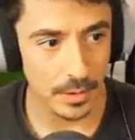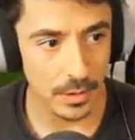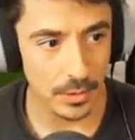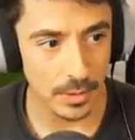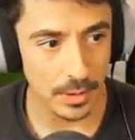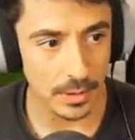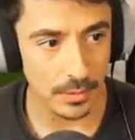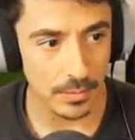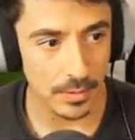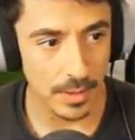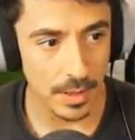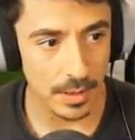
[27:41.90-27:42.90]
You can go
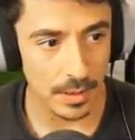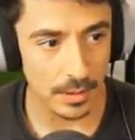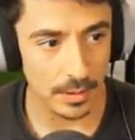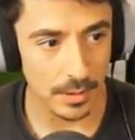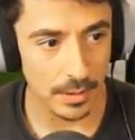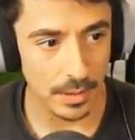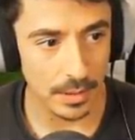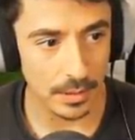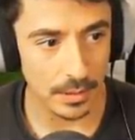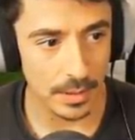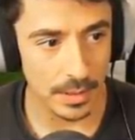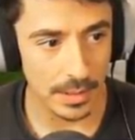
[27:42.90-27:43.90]
there.
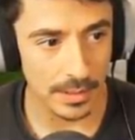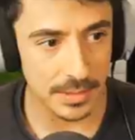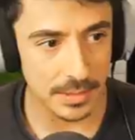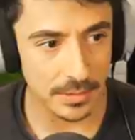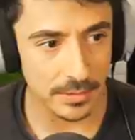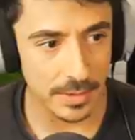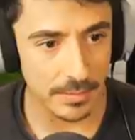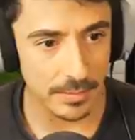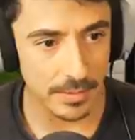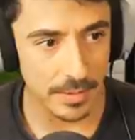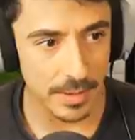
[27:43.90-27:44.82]
Cluster around